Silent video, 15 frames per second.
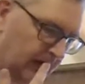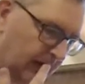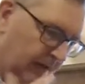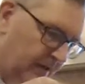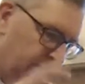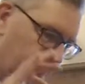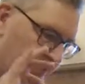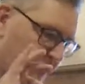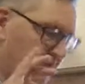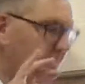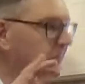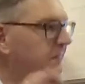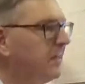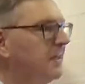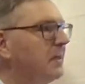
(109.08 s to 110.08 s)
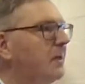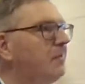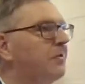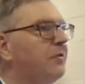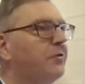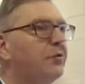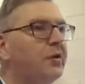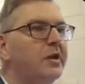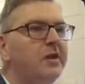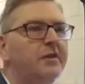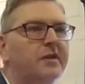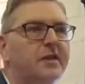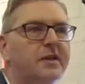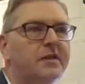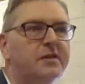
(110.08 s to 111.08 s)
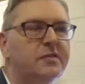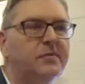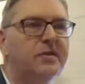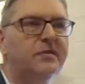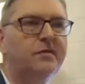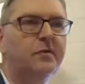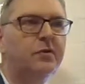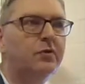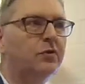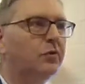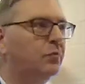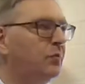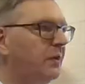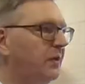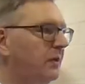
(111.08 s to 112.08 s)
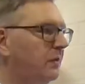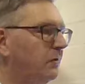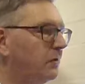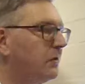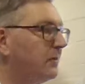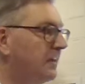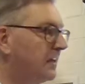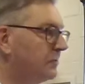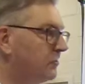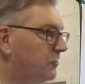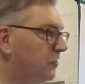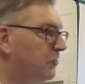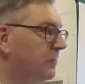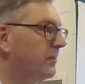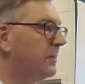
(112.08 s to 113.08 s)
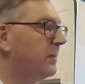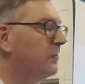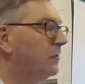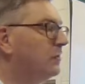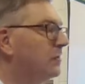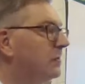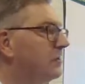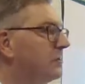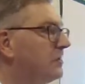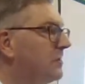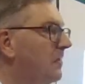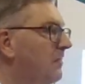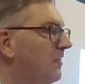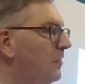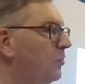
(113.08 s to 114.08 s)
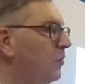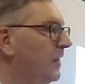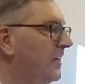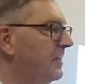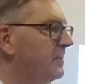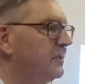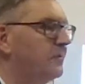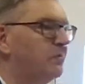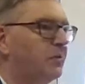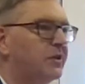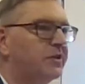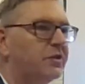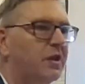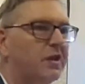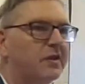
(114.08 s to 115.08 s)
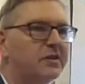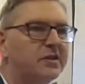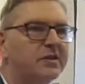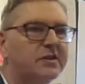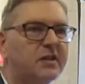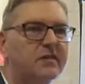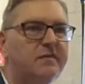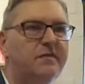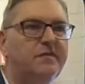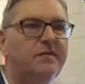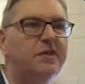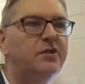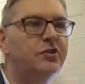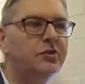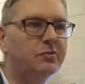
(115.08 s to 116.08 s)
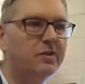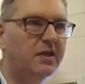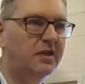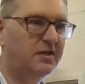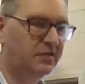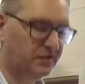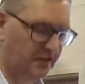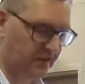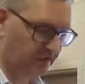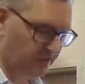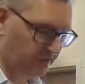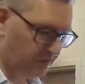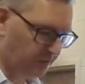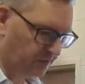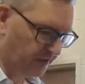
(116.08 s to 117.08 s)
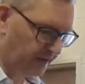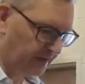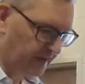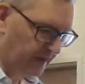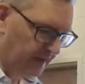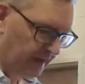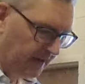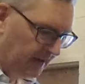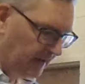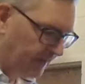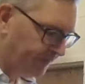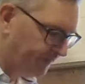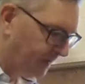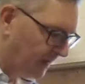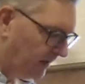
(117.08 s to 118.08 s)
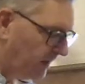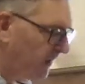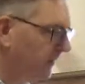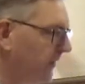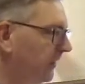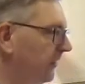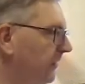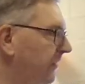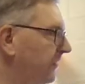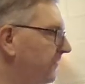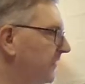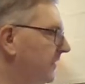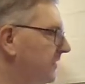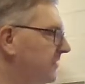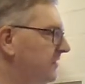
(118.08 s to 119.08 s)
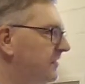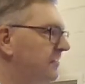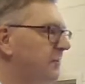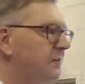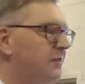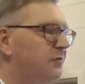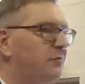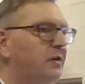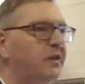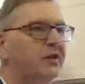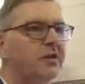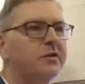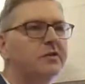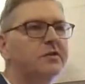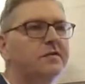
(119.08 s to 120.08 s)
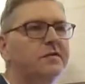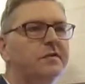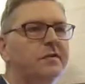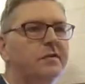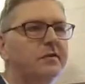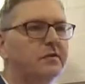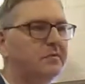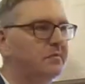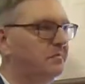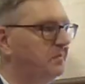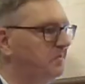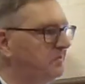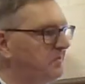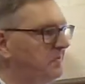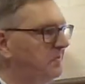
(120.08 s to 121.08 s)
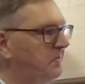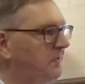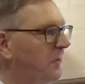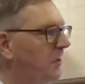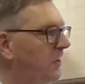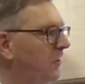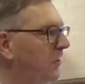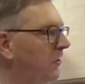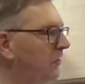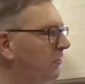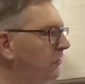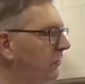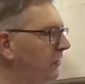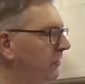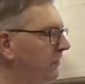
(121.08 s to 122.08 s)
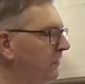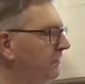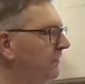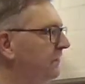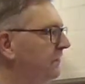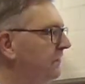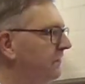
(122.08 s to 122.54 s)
And I just want to flag up three things before we look at that story and then look at some of the ways in which artists have visualized that story. The first is, and this really goes for the whole of